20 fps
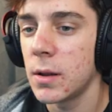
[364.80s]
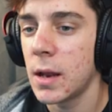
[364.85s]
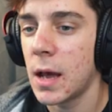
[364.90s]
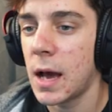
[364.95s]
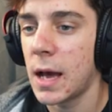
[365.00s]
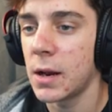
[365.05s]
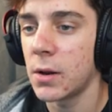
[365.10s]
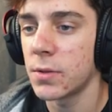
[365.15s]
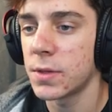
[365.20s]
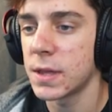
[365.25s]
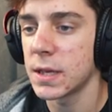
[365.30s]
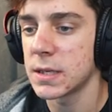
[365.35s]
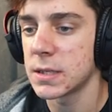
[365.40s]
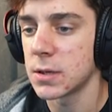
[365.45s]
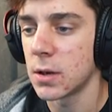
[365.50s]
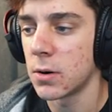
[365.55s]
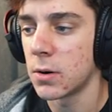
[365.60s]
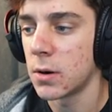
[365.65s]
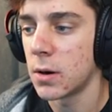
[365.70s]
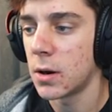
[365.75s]
Nah, I don't think
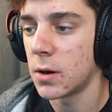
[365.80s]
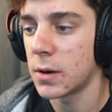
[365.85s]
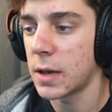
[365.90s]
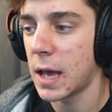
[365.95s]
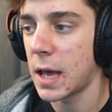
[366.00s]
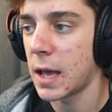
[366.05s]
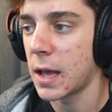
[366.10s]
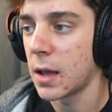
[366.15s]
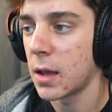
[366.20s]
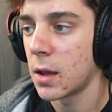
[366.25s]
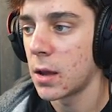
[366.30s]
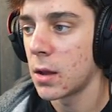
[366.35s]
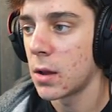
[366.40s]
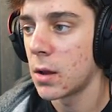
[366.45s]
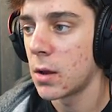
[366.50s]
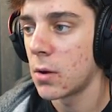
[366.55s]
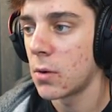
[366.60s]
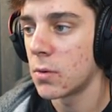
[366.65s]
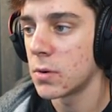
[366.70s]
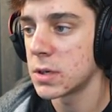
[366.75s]
so. Okay,
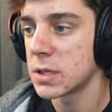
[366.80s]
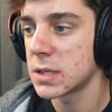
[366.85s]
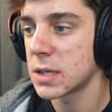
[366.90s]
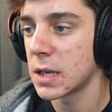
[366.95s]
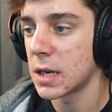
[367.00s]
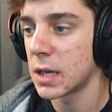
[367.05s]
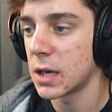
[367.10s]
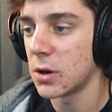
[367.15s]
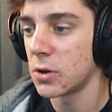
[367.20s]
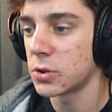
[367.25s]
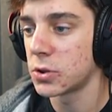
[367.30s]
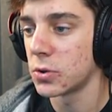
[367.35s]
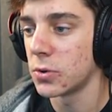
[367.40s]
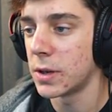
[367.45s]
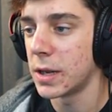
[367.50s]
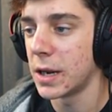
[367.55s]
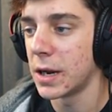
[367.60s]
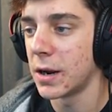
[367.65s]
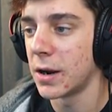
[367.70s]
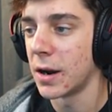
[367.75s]
we're just gonna go through
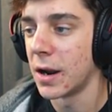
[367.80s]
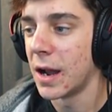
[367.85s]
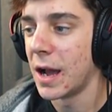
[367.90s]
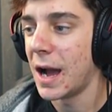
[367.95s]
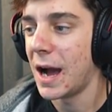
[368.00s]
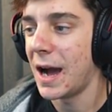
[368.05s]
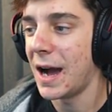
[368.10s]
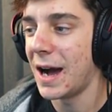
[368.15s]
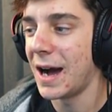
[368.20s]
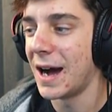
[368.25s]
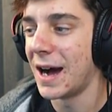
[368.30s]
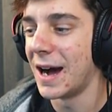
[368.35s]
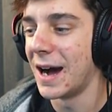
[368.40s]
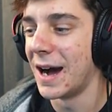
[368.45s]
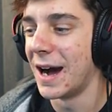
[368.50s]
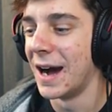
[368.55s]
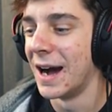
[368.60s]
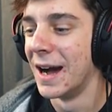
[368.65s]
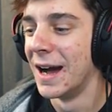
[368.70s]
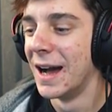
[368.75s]
here.
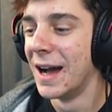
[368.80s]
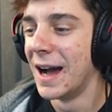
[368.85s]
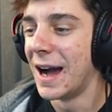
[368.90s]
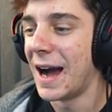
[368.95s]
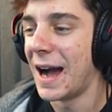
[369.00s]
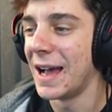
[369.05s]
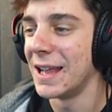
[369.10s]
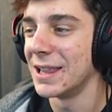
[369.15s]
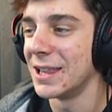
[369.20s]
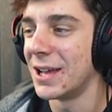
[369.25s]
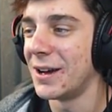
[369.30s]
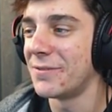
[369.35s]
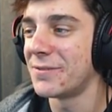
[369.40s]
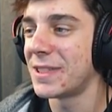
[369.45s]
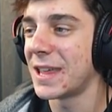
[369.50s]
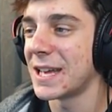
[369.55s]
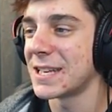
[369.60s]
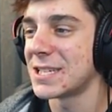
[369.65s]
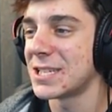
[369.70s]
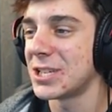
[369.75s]
Ah, I loved
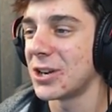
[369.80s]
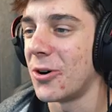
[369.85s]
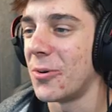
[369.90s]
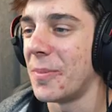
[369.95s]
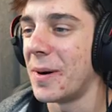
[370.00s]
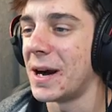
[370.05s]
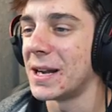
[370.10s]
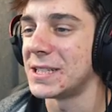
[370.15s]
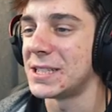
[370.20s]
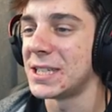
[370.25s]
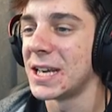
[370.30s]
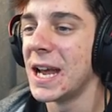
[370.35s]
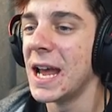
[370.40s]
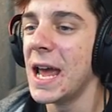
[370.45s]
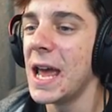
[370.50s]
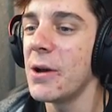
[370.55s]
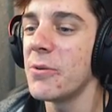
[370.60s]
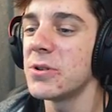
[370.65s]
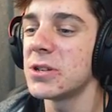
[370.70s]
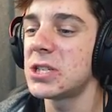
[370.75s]
that so much.
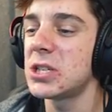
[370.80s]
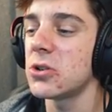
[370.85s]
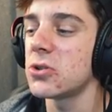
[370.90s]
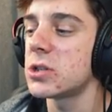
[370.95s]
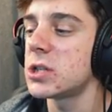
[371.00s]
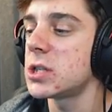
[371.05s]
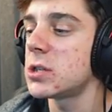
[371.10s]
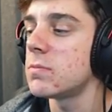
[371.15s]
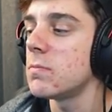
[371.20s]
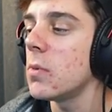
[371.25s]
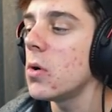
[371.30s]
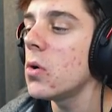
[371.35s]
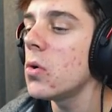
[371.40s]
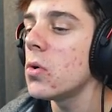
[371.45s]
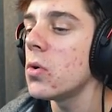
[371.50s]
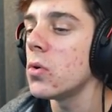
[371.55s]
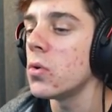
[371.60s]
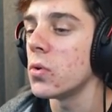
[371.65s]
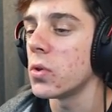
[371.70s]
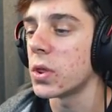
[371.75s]
It was so
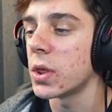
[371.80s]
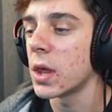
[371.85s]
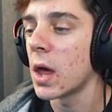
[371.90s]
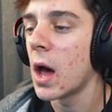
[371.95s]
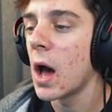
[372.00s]
smooth.